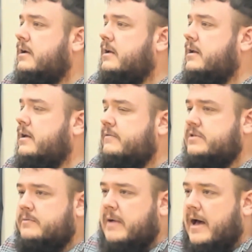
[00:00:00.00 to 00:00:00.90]
And it
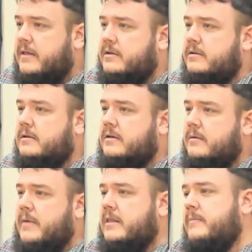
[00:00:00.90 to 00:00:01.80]
gives you math, a
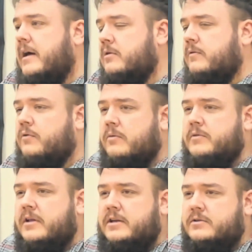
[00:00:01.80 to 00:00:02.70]
mathematical formula.